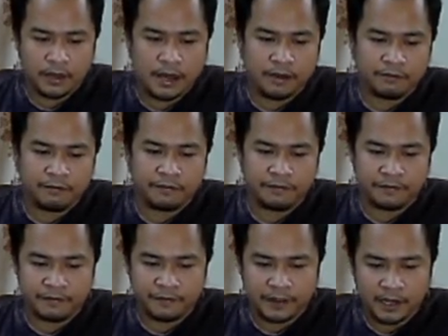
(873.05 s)
You have
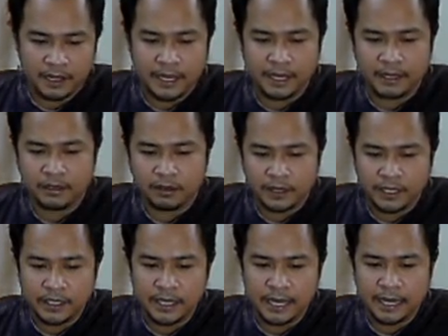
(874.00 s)
Finland,
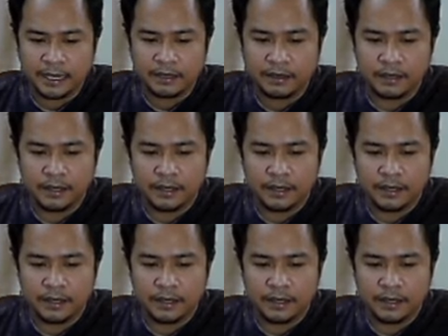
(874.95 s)
Greenland,